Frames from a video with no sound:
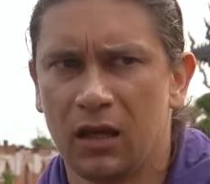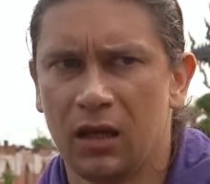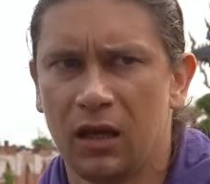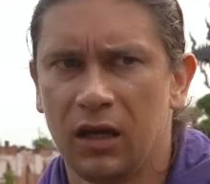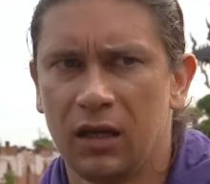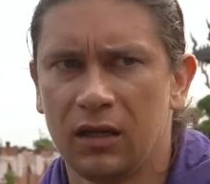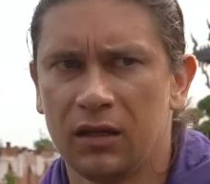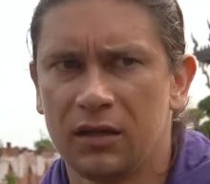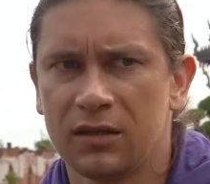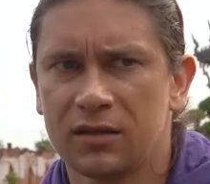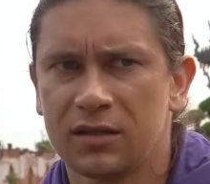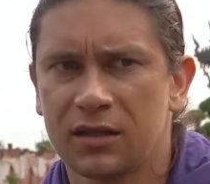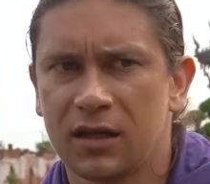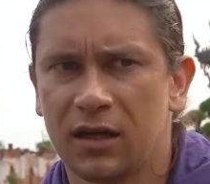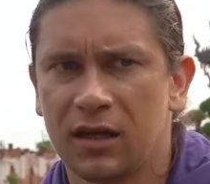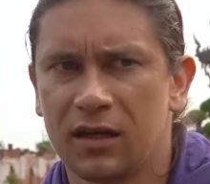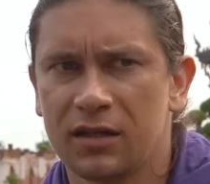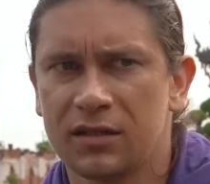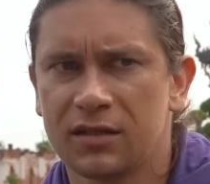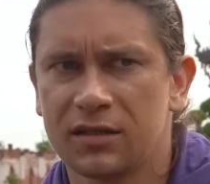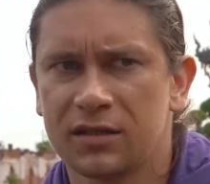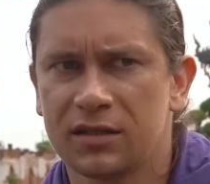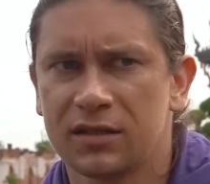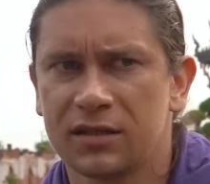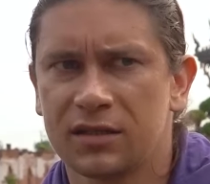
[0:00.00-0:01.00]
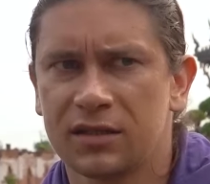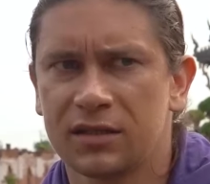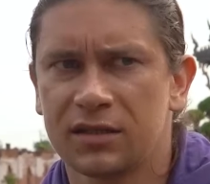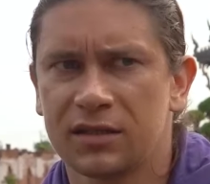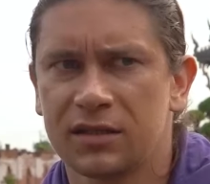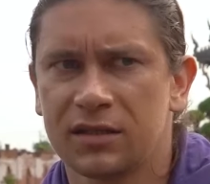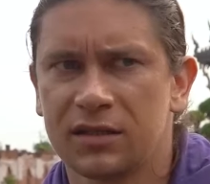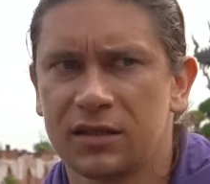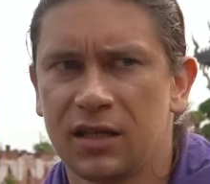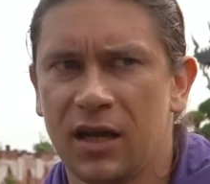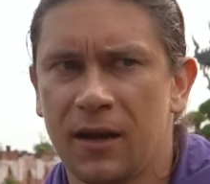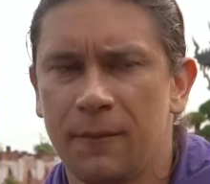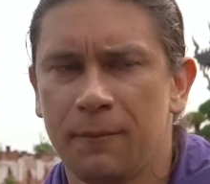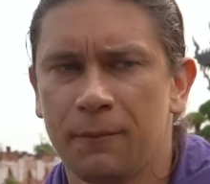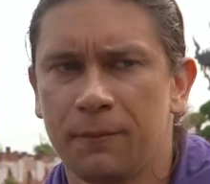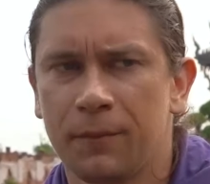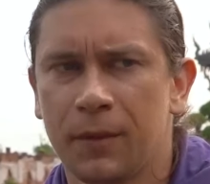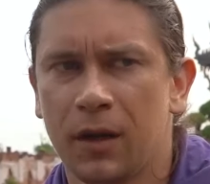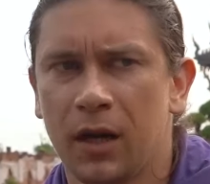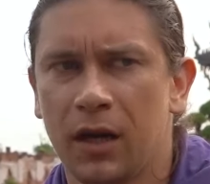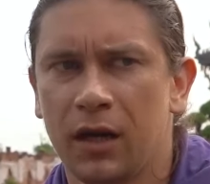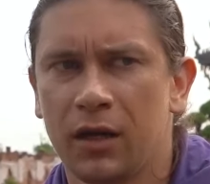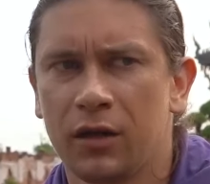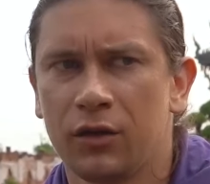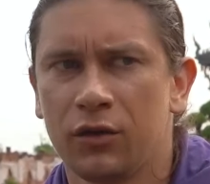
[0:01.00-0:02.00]
and discuss some
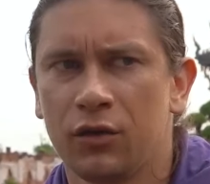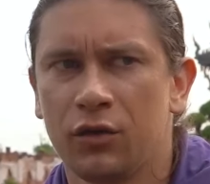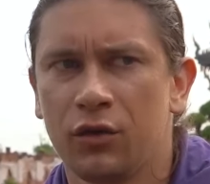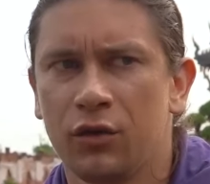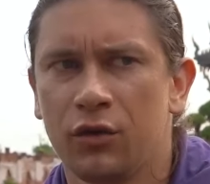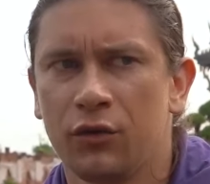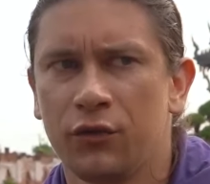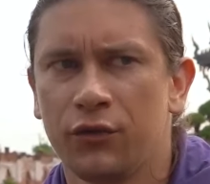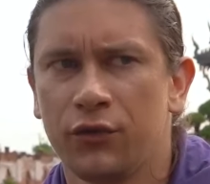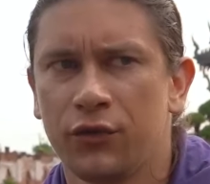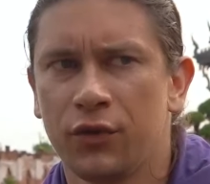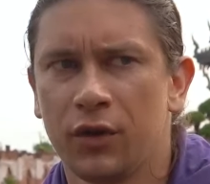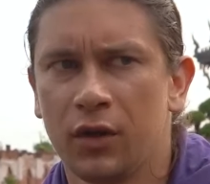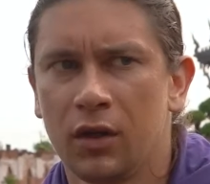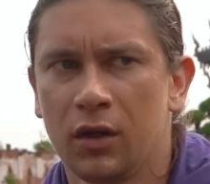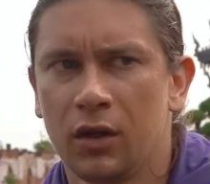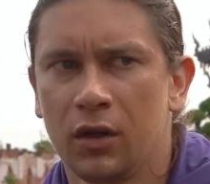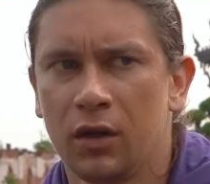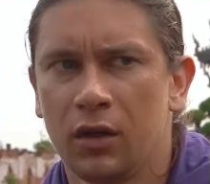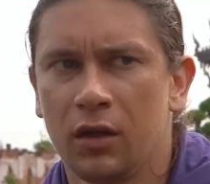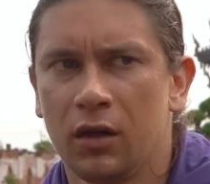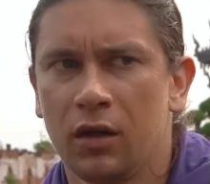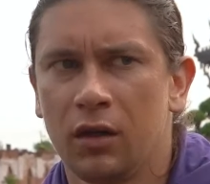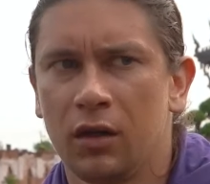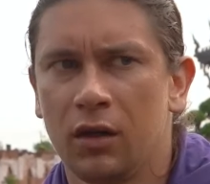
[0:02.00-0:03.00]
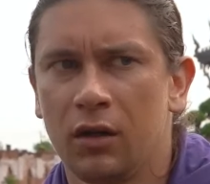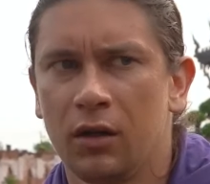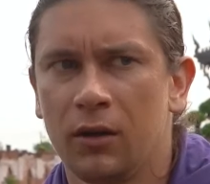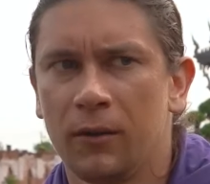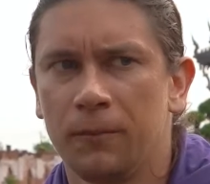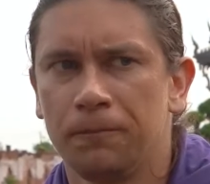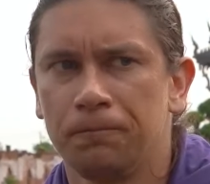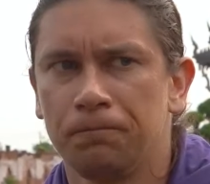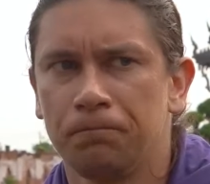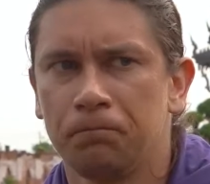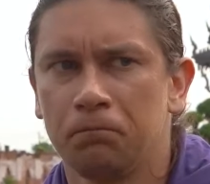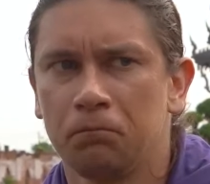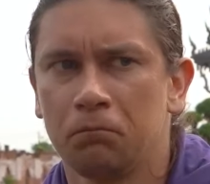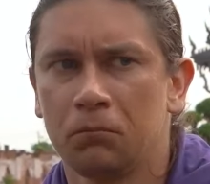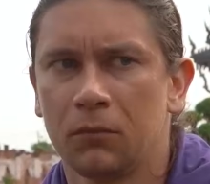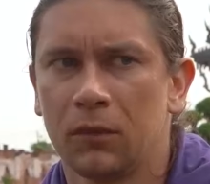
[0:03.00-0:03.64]
kind of um,